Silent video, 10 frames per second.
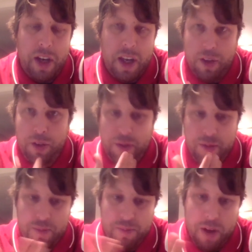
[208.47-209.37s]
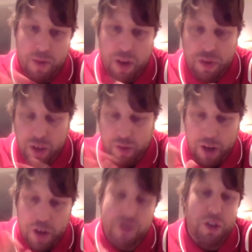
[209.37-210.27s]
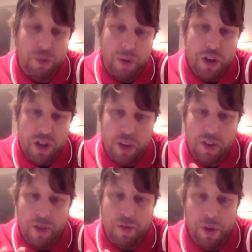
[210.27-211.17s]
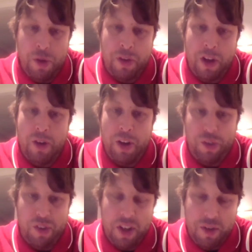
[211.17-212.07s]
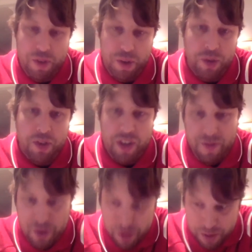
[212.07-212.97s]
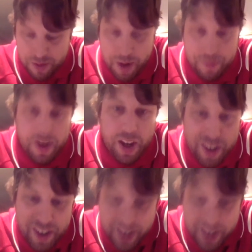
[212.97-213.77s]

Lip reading: I guess my resting facial expression is confused. I always look confused, even though I'm not.